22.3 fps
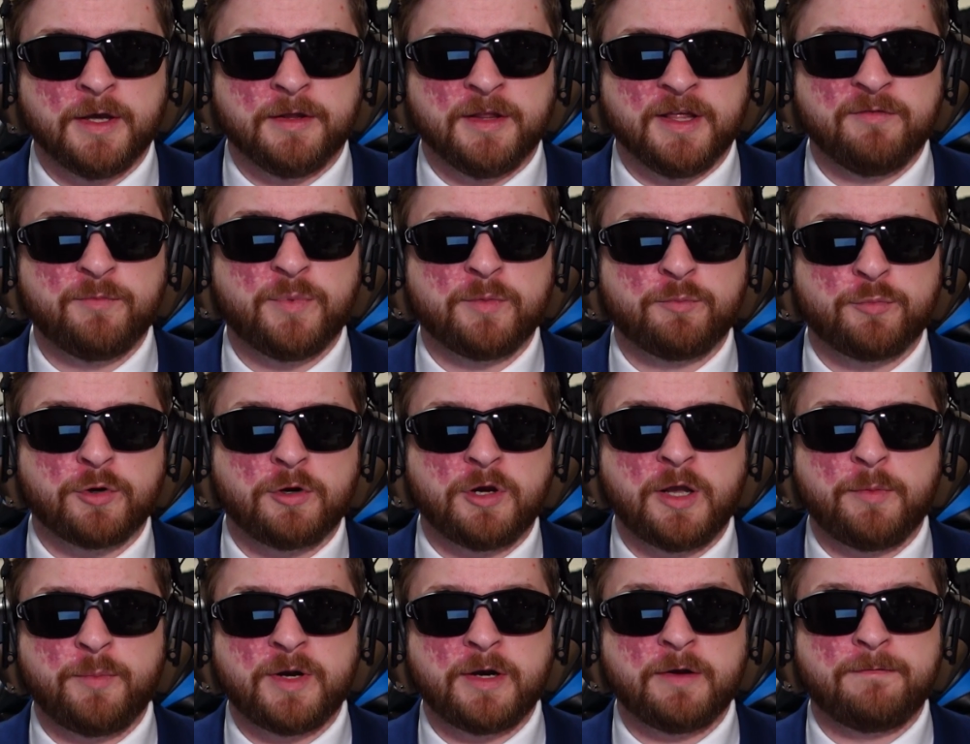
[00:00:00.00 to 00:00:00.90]
They've been
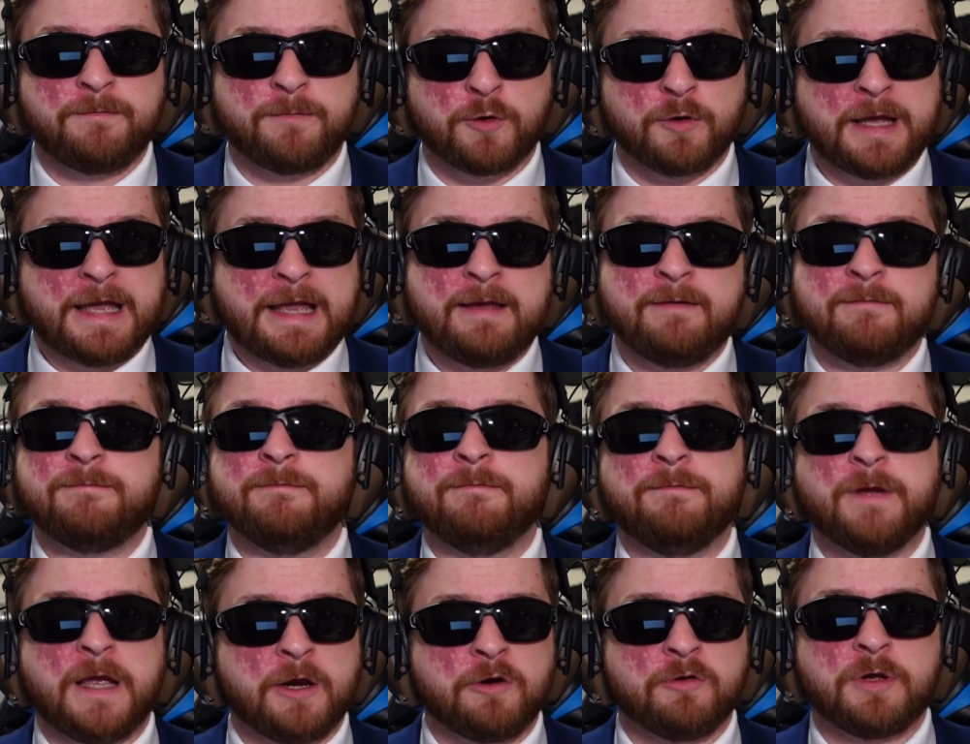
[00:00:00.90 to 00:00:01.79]
prohibited for a
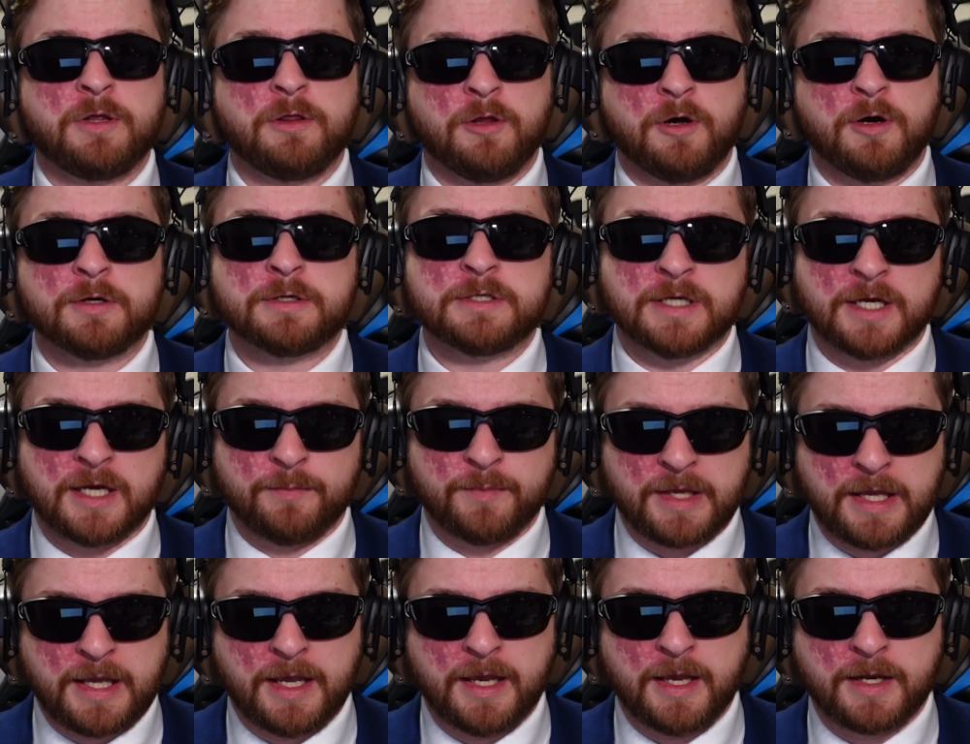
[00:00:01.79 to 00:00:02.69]
very long time
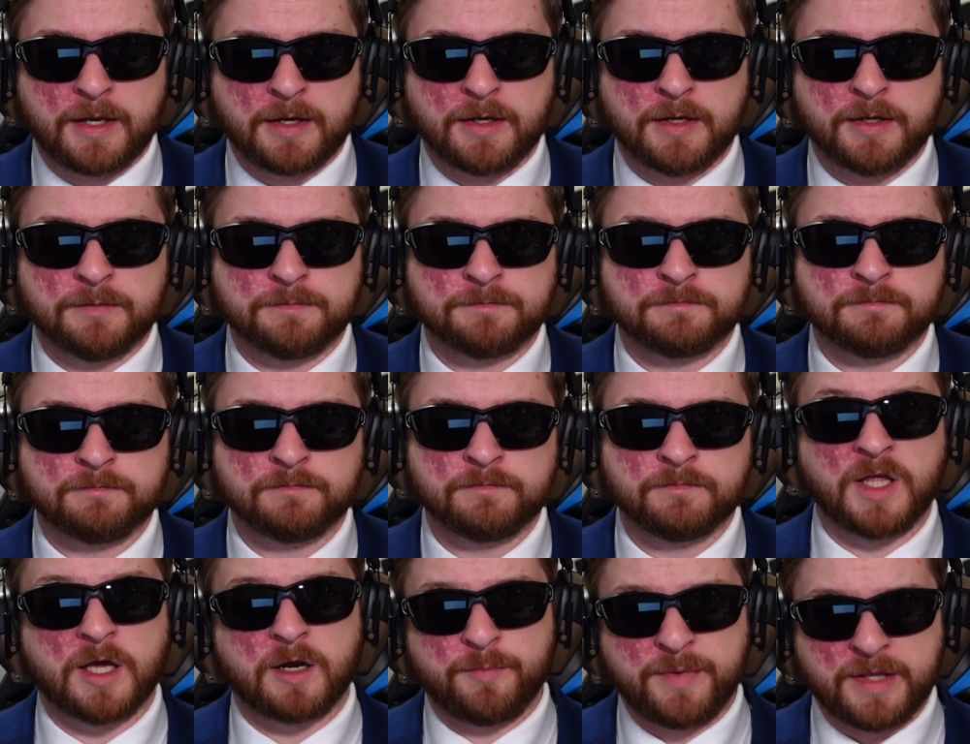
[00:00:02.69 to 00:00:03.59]
in Canada.
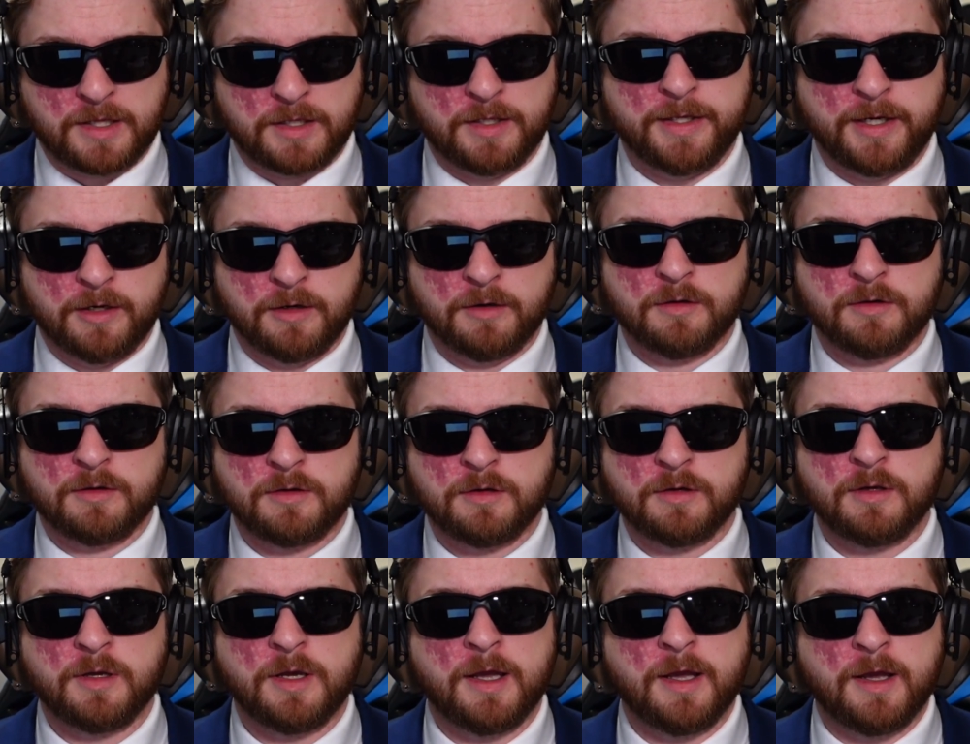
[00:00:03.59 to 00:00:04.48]
Now, to be clear,
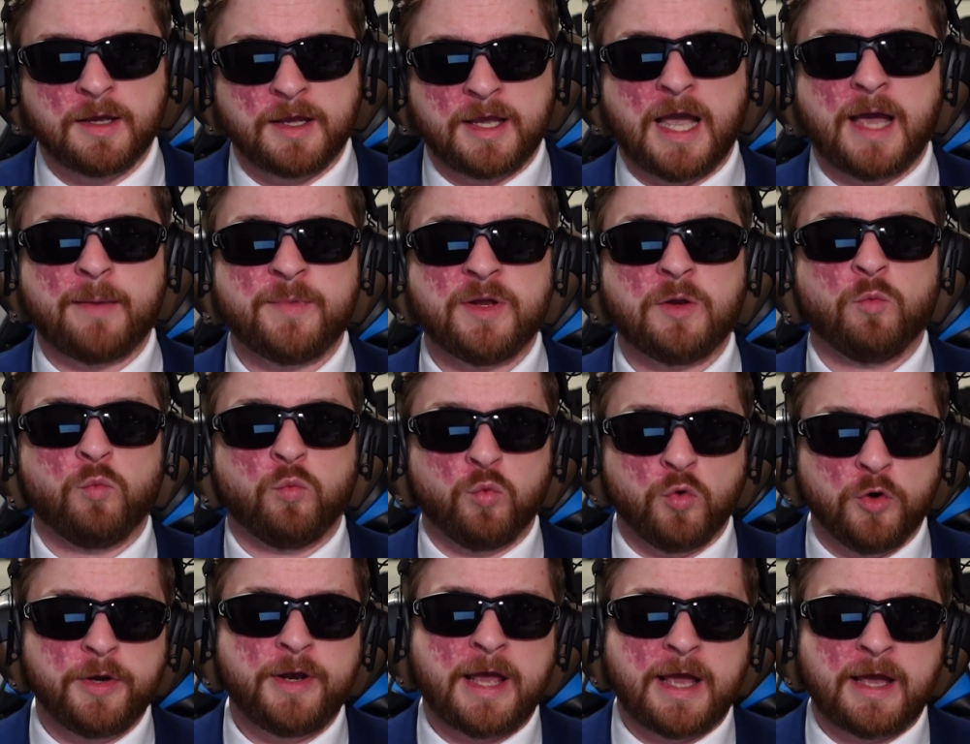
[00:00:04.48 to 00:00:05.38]
Cabinet
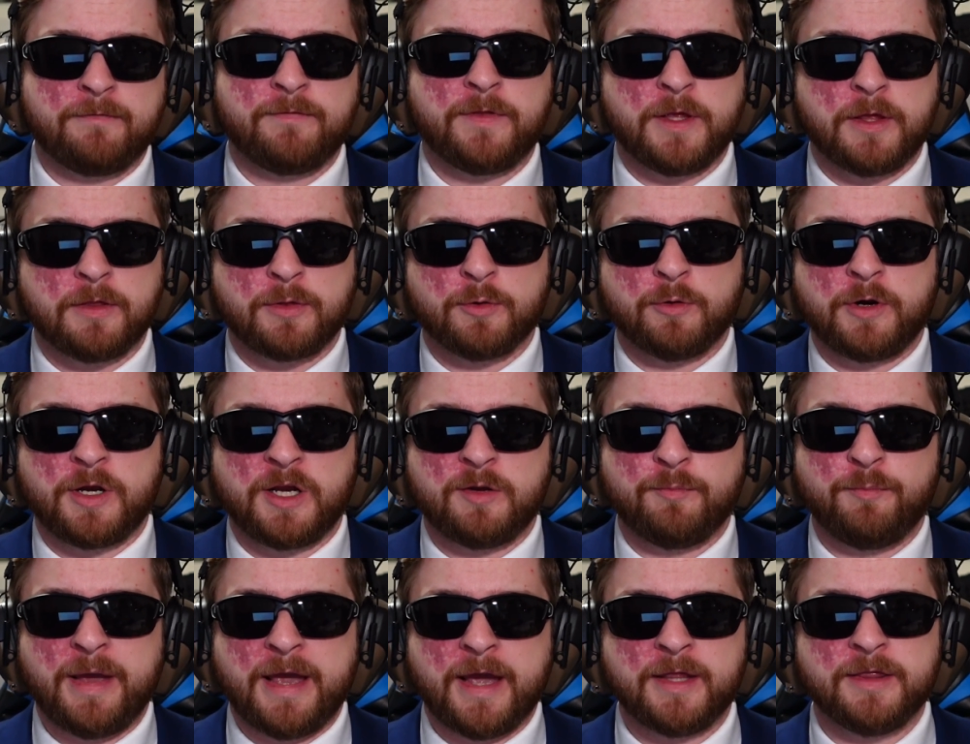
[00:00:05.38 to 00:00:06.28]
would have the authority
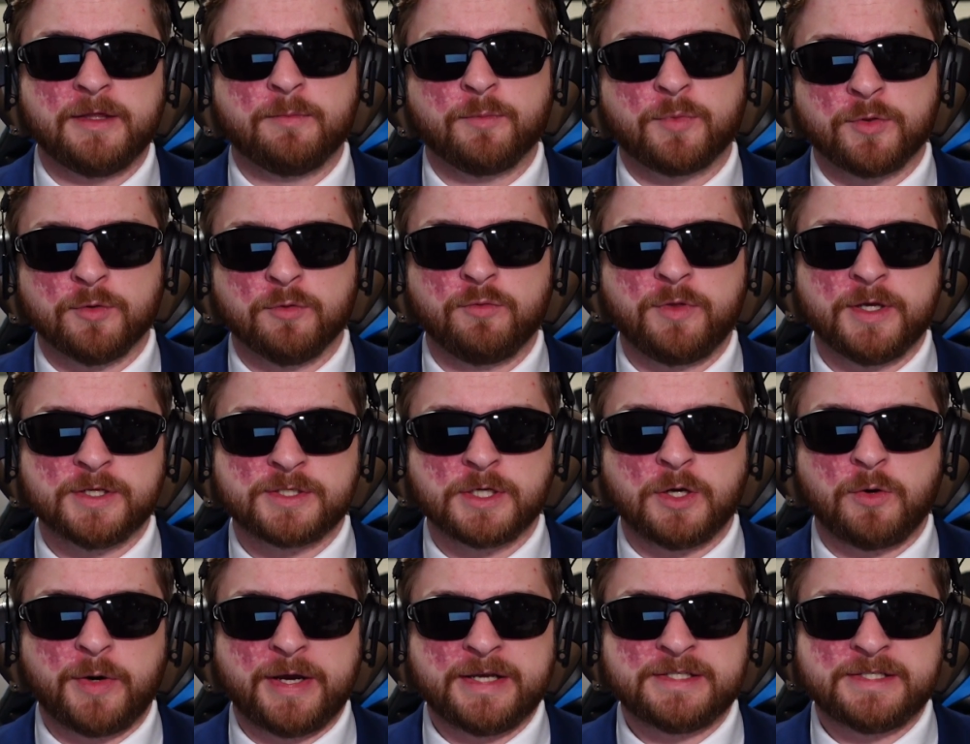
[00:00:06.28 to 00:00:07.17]
to ban them through this
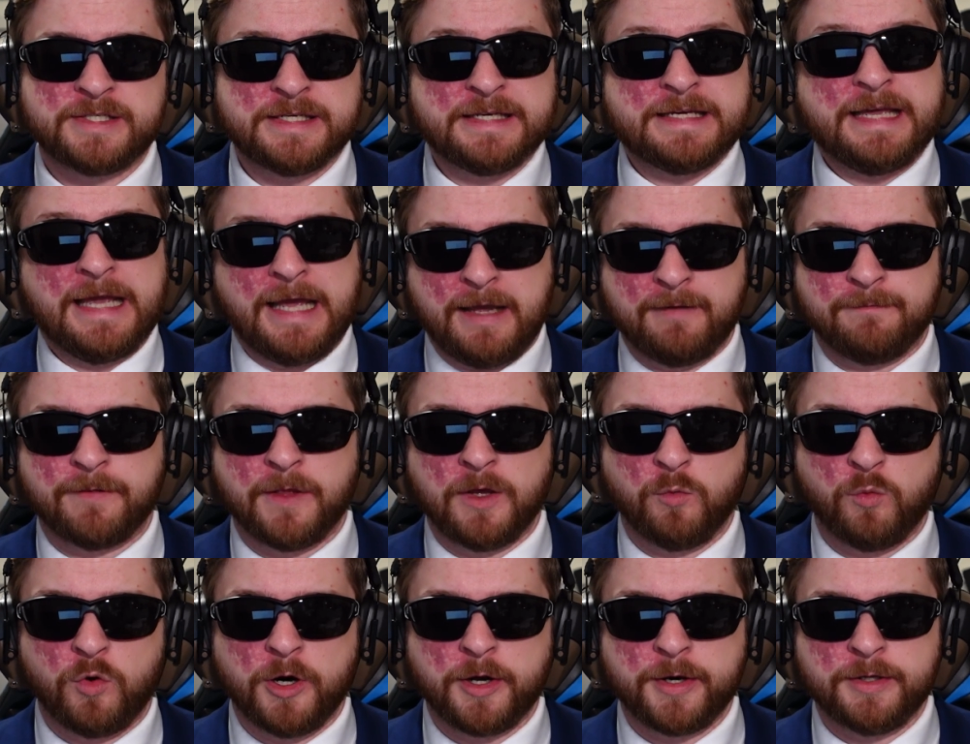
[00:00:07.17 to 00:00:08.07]
OIC if they
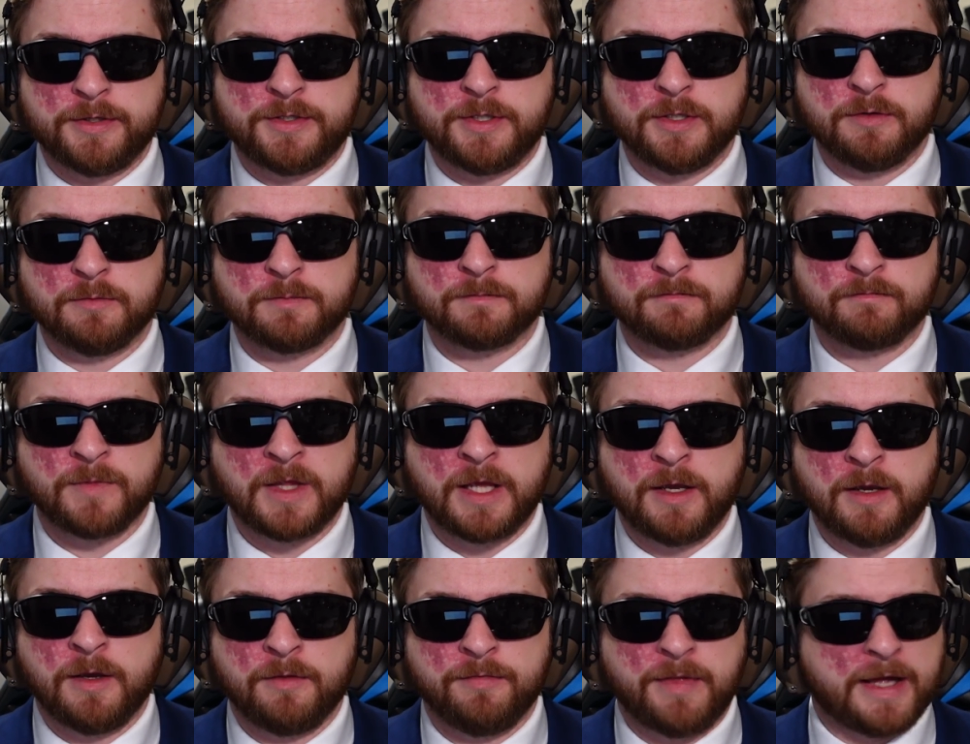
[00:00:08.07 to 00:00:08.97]
wanted to.
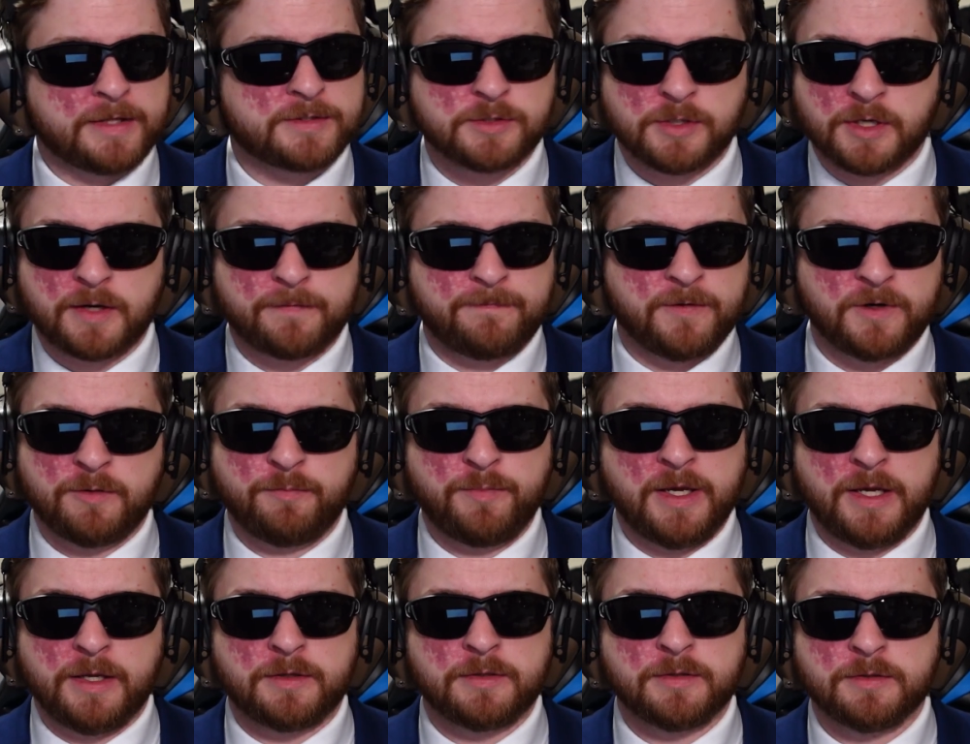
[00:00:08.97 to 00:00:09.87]
That's not up for
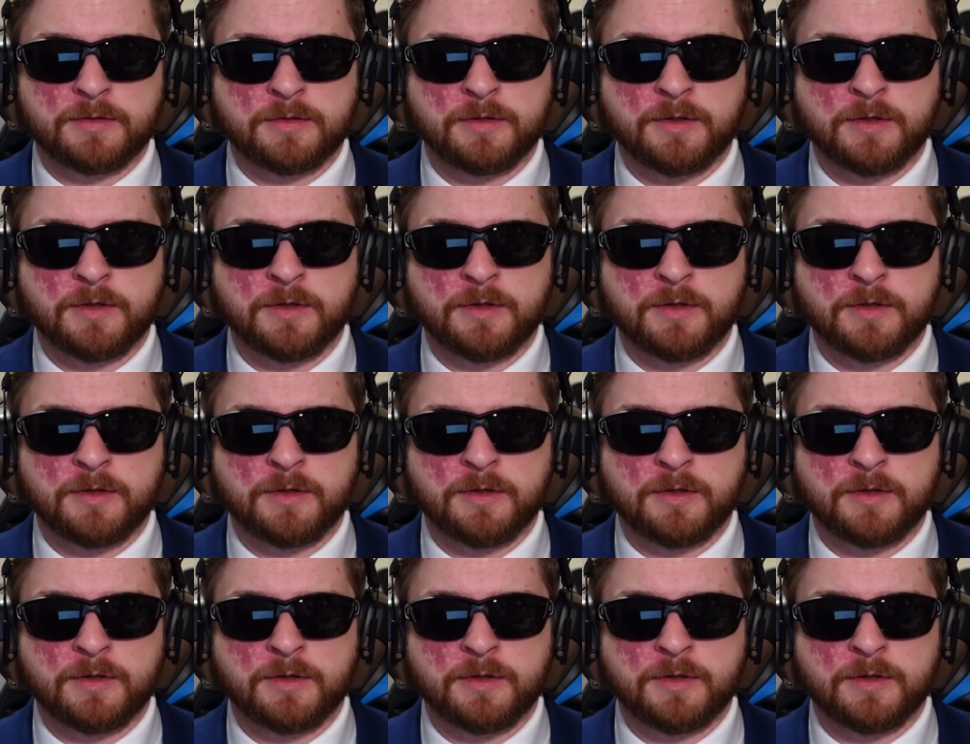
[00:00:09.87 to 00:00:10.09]
debate.